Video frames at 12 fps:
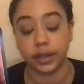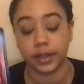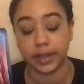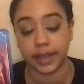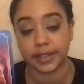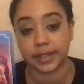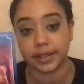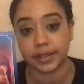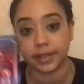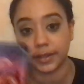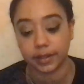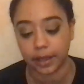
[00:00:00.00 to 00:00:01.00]
in
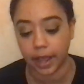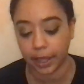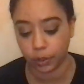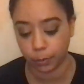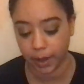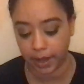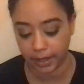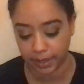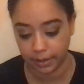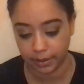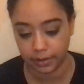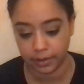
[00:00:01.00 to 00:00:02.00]
essence occupying
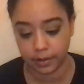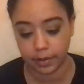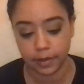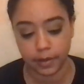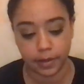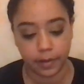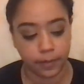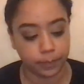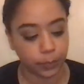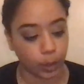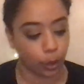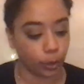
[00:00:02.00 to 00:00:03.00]
it,
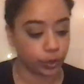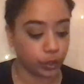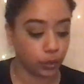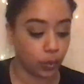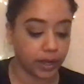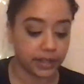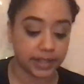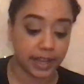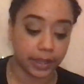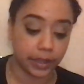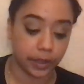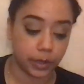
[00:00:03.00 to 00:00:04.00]
or do you want to
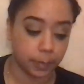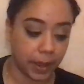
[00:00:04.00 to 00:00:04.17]
take a good